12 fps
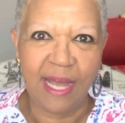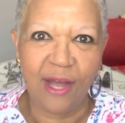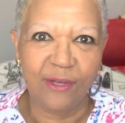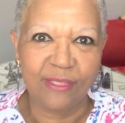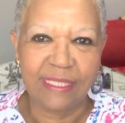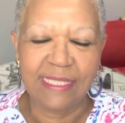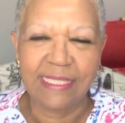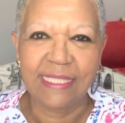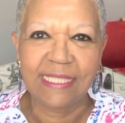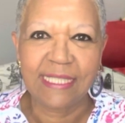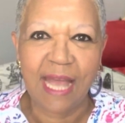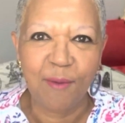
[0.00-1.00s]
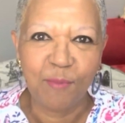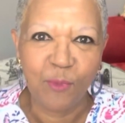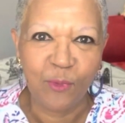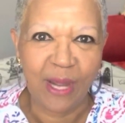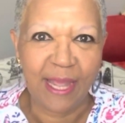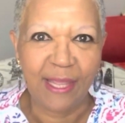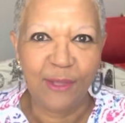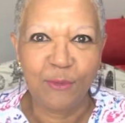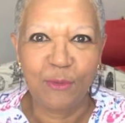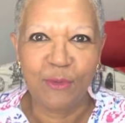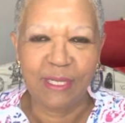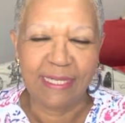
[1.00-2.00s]
out in some way
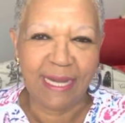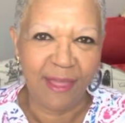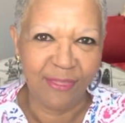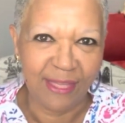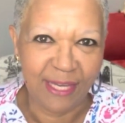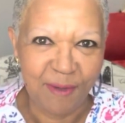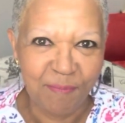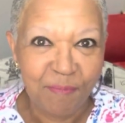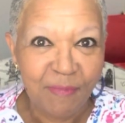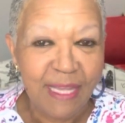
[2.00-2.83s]
or another.